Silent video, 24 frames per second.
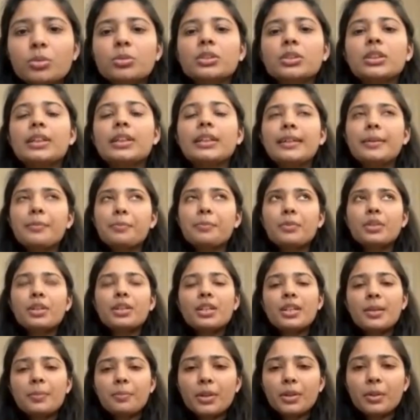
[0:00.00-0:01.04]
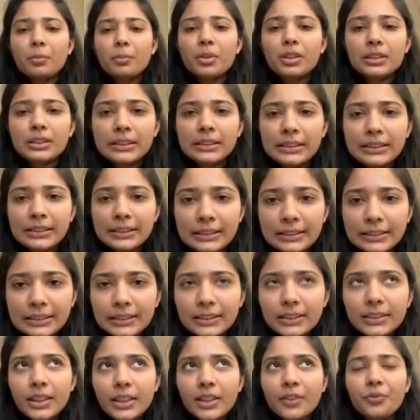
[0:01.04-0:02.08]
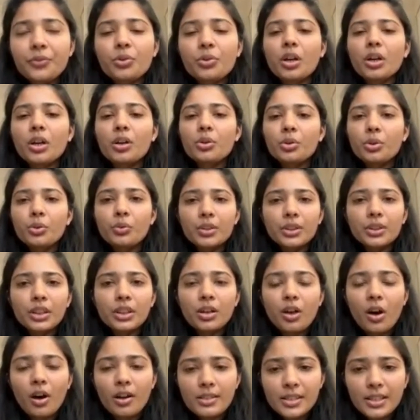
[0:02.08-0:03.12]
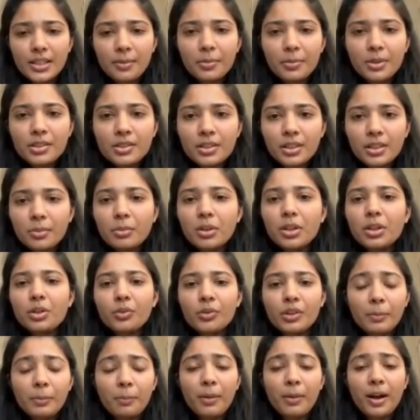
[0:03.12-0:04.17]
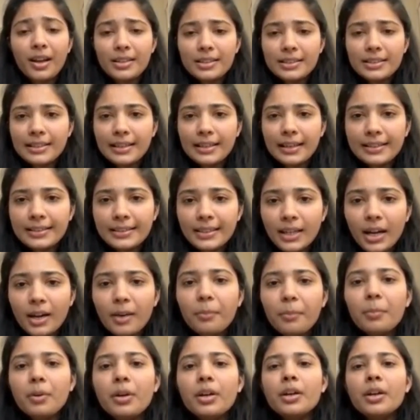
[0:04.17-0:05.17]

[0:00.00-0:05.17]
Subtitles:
the tip number 3 is, if you are good with the concept, doesn't mean you will pass the exam,